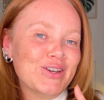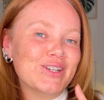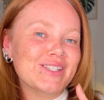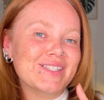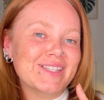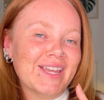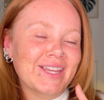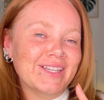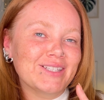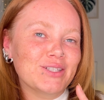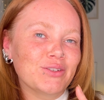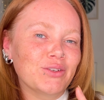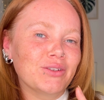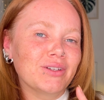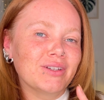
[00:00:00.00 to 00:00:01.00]
side
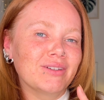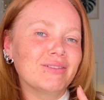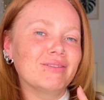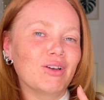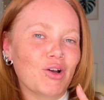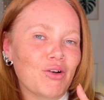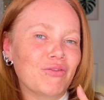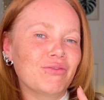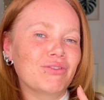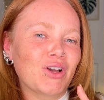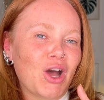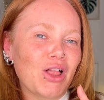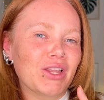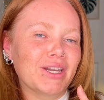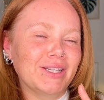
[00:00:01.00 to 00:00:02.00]
of
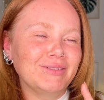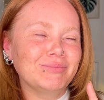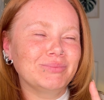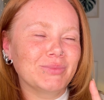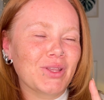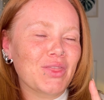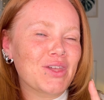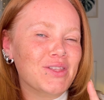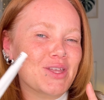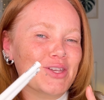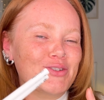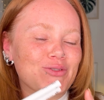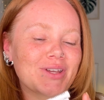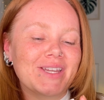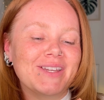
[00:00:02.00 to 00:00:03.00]
colouring, I think
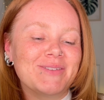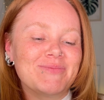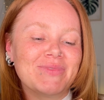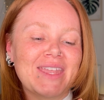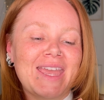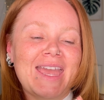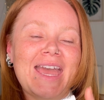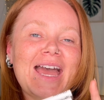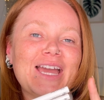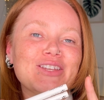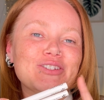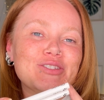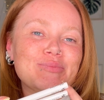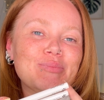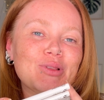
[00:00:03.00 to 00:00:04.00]
that's right. I
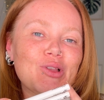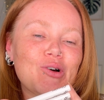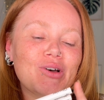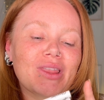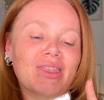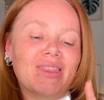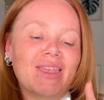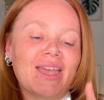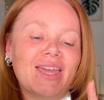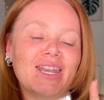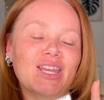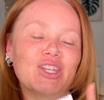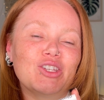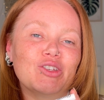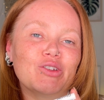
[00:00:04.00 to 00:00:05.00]
use blonde and I
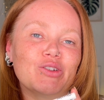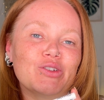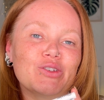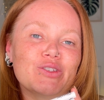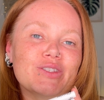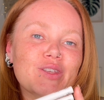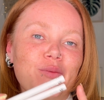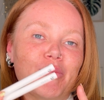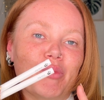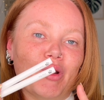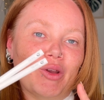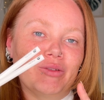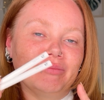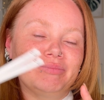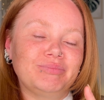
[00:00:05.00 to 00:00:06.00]
use
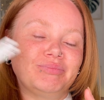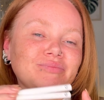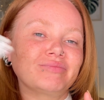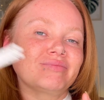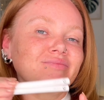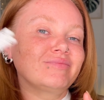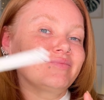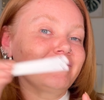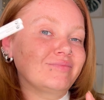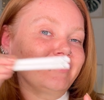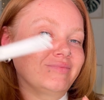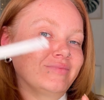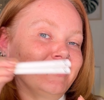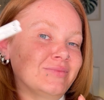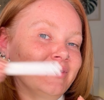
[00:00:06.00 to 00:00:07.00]
brown.
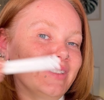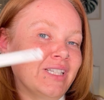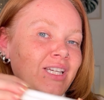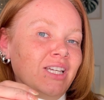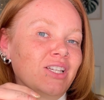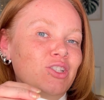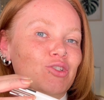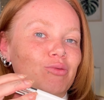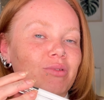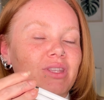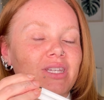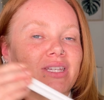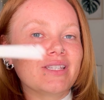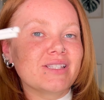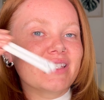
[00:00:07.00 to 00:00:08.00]
So with
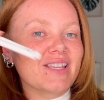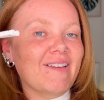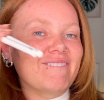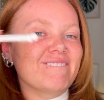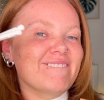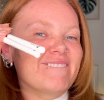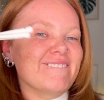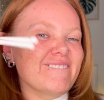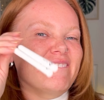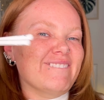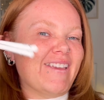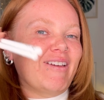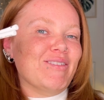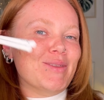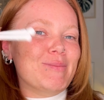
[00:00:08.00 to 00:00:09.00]
these,
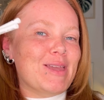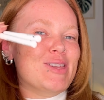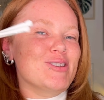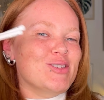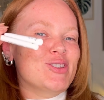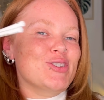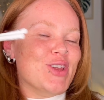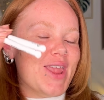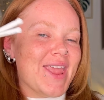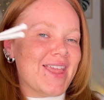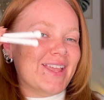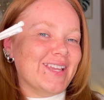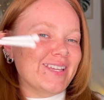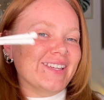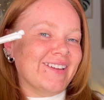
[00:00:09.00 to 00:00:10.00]
give them a good
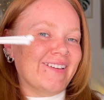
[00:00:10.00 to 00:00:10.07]
shake.